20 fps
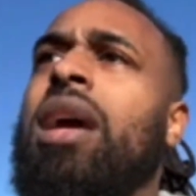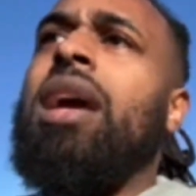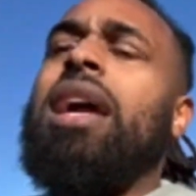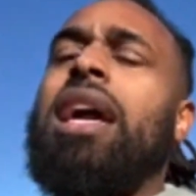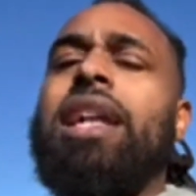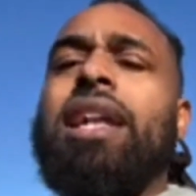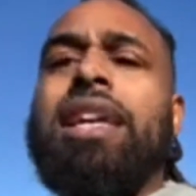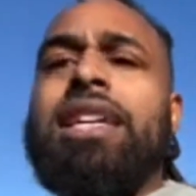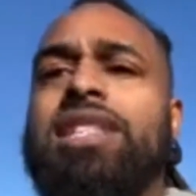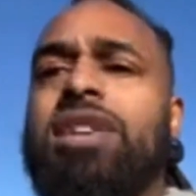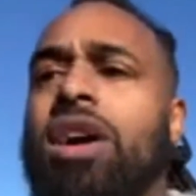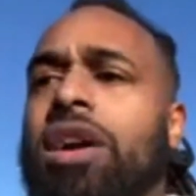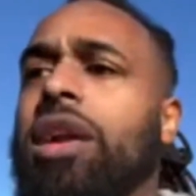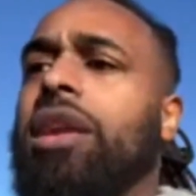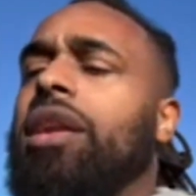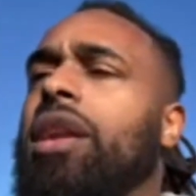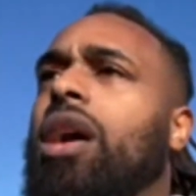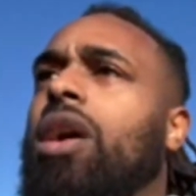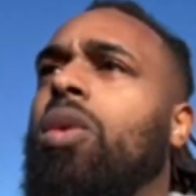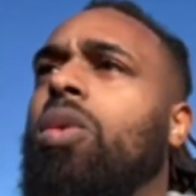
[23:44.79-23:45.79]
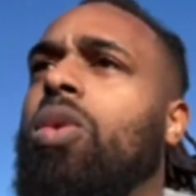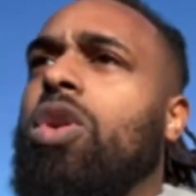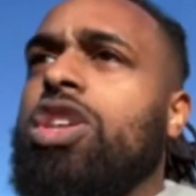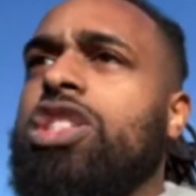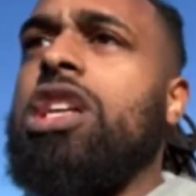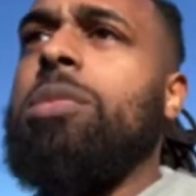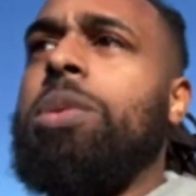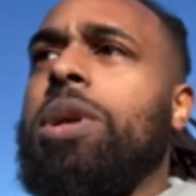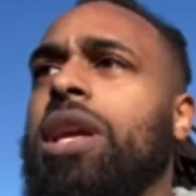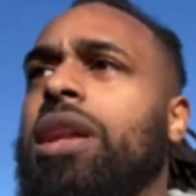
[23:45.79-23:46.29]
And he started, you know,
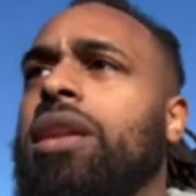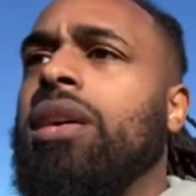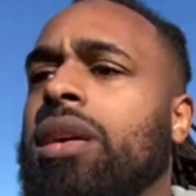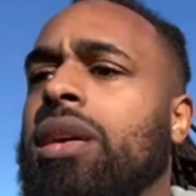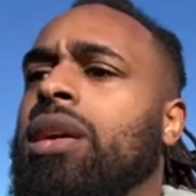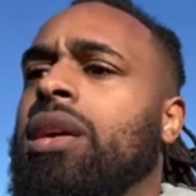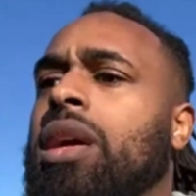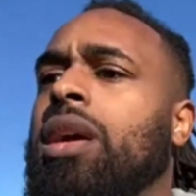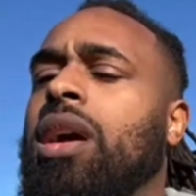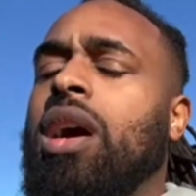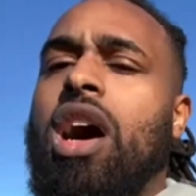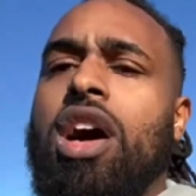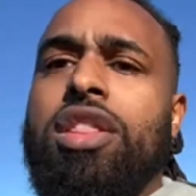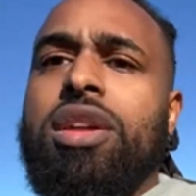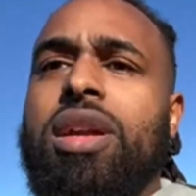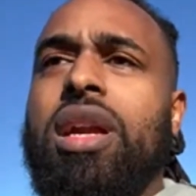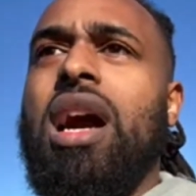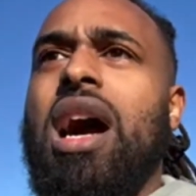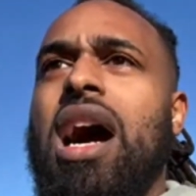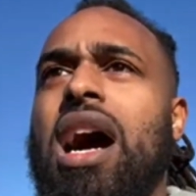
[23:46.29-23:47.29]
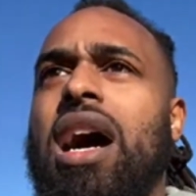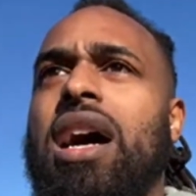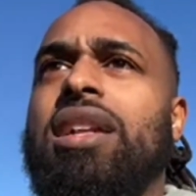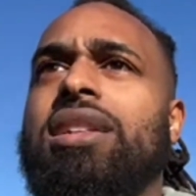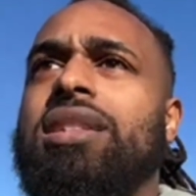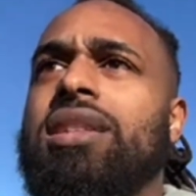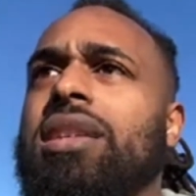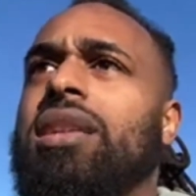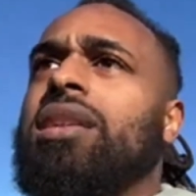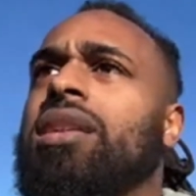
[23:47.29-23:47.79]
worshiping other
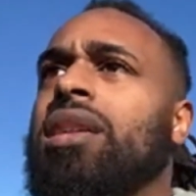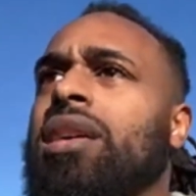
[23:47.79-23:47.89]
gods and